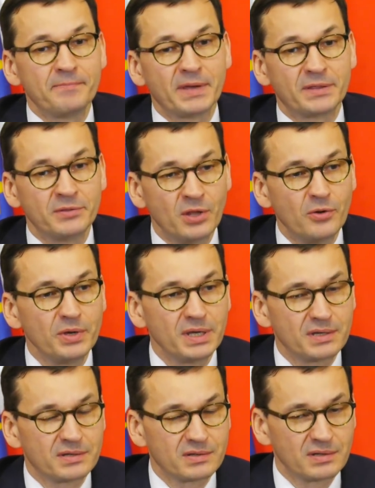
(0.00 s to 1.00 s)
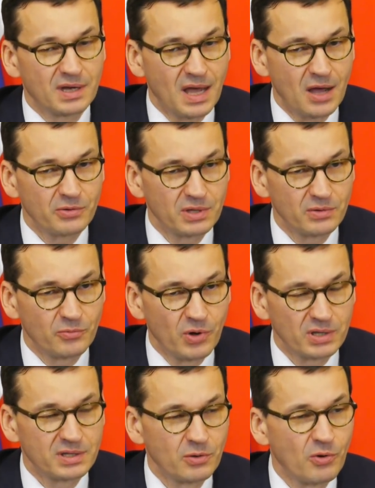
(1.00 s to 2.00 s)
but knowing
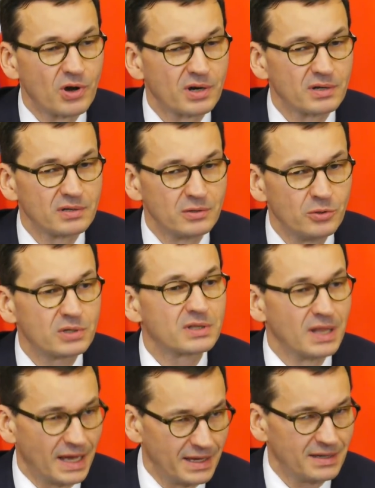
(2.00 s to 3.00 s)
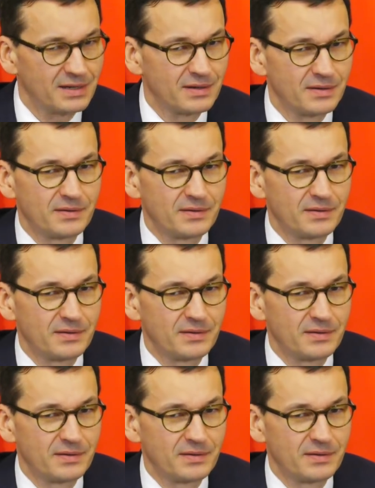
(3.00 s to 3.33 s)
what the war looked like,